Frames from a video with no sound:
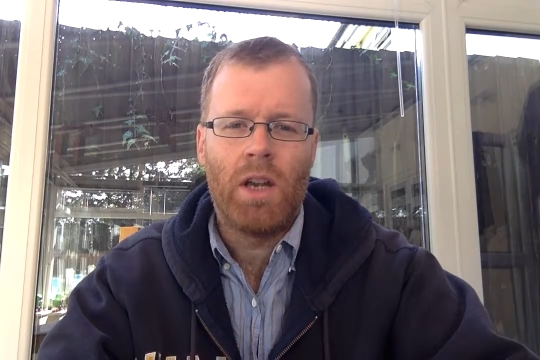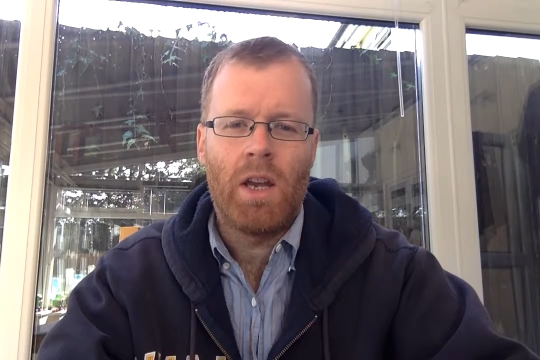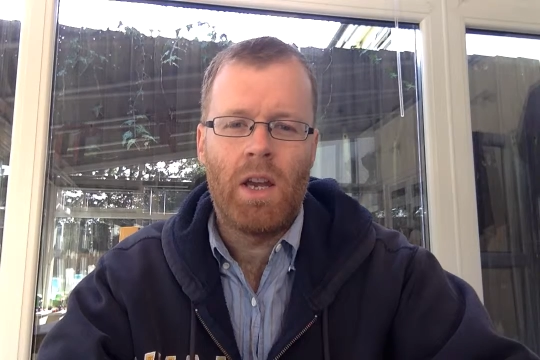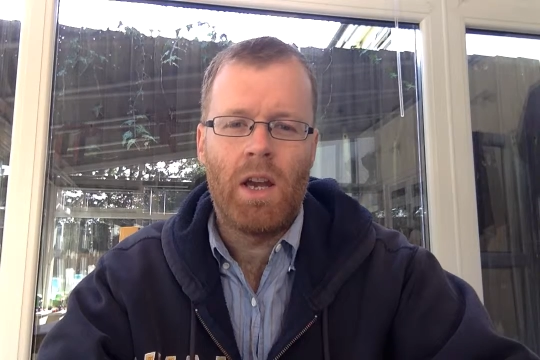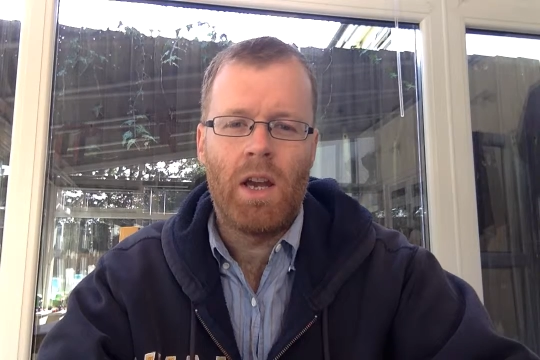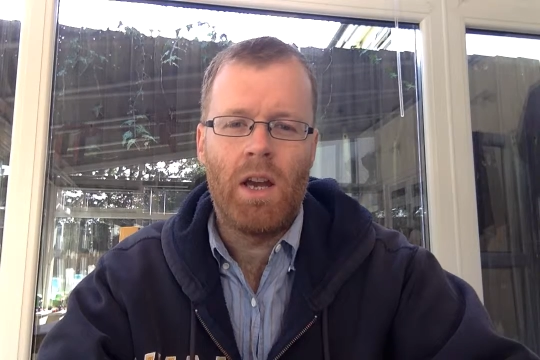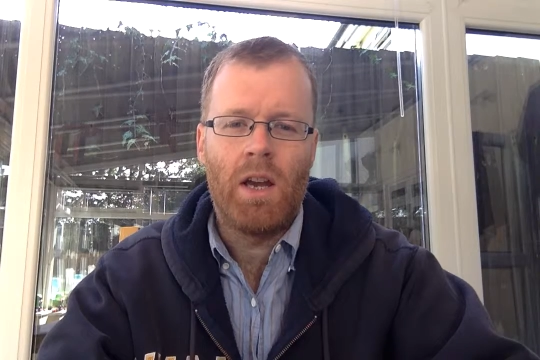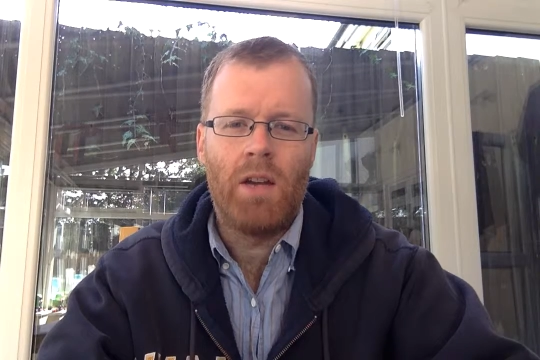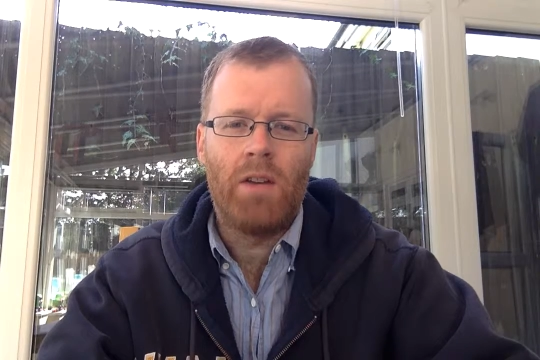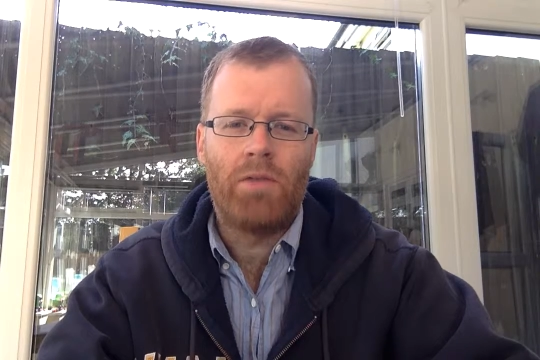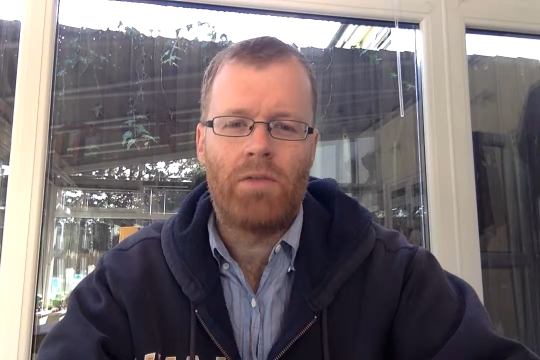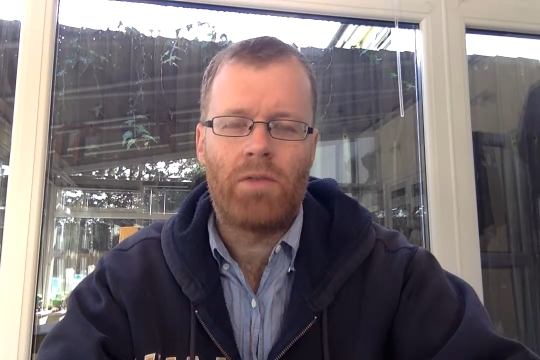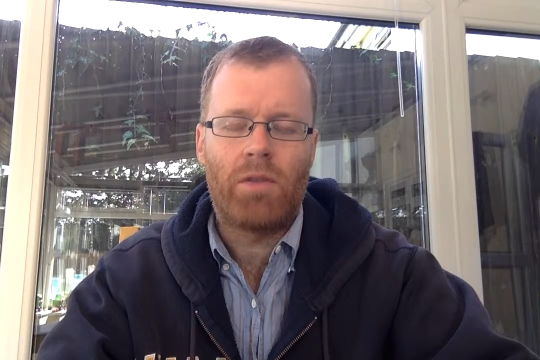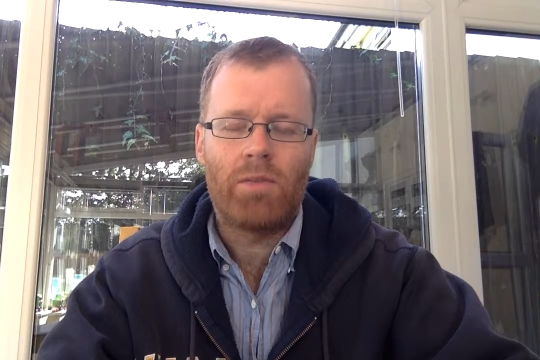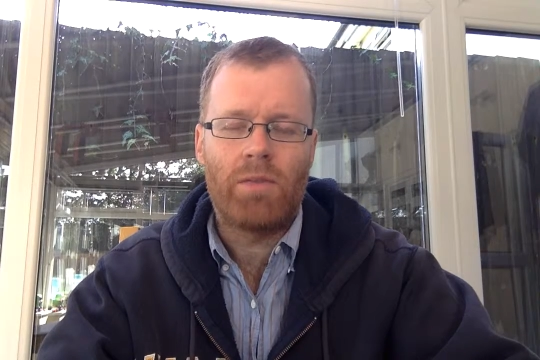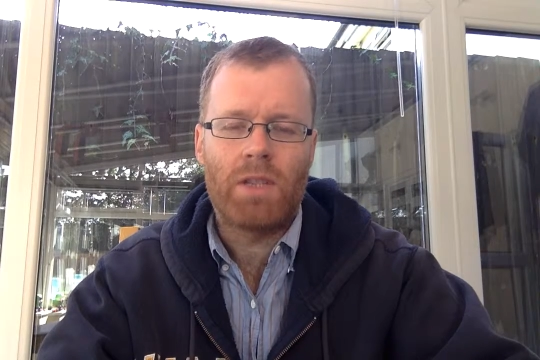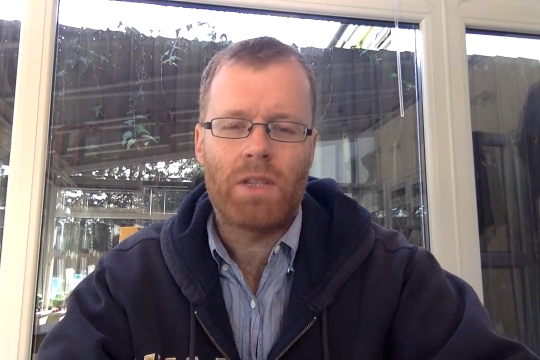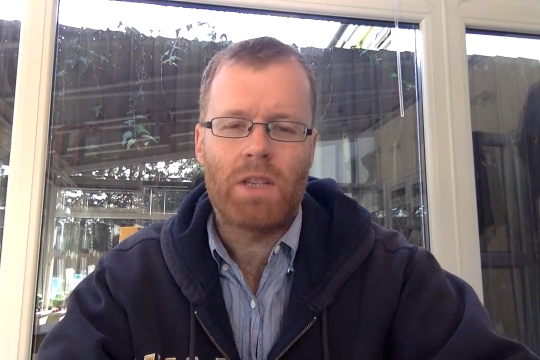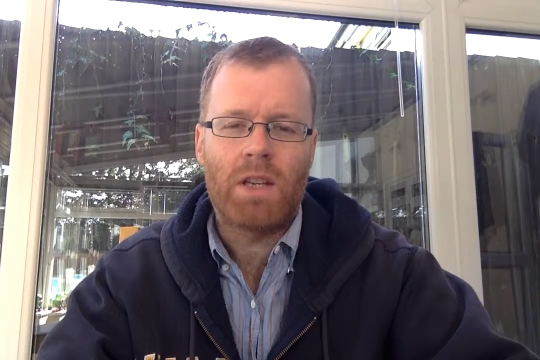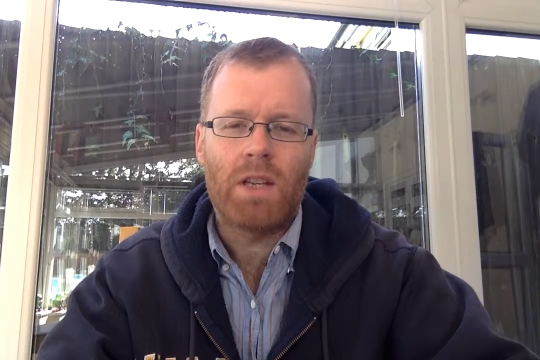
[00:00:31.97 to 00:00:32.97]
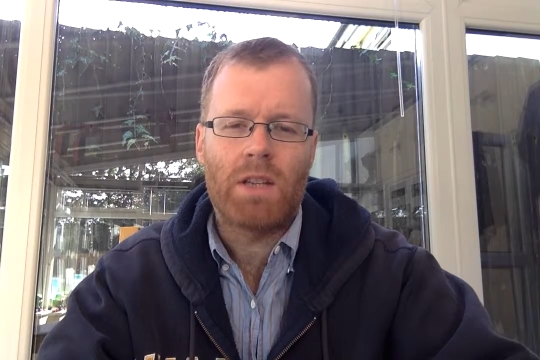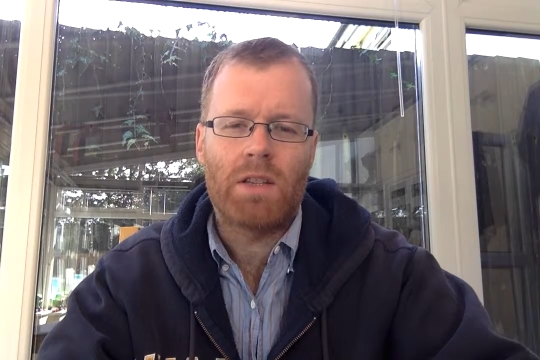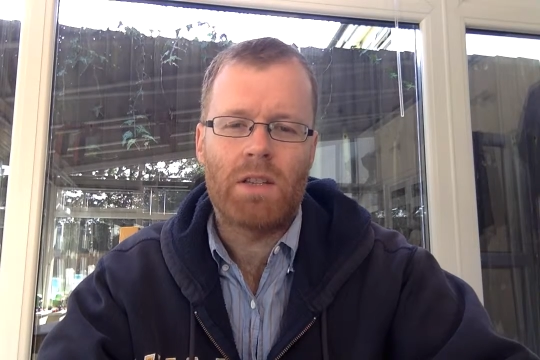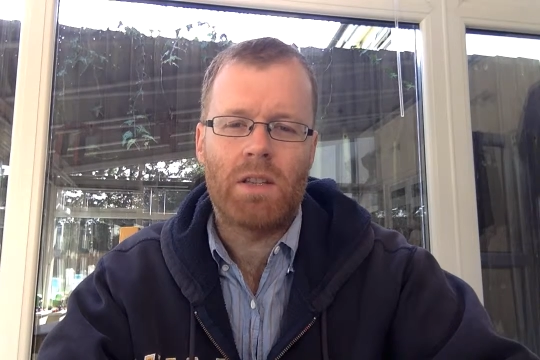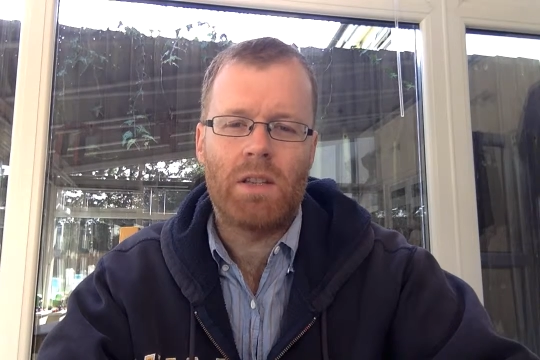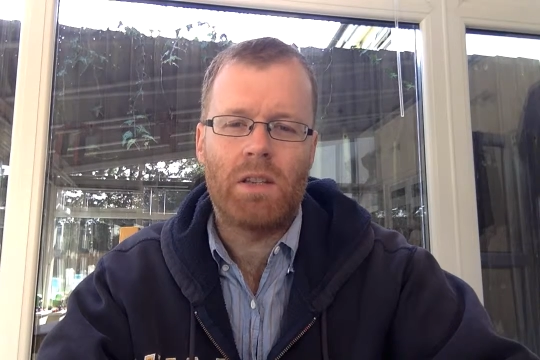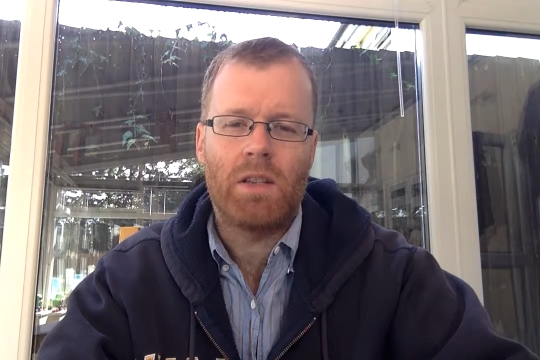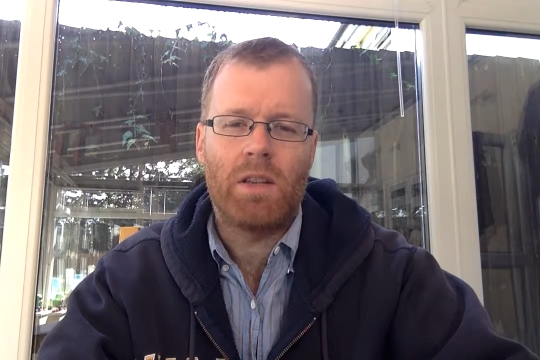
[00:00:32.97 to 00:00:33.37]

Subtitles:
And from this lesson,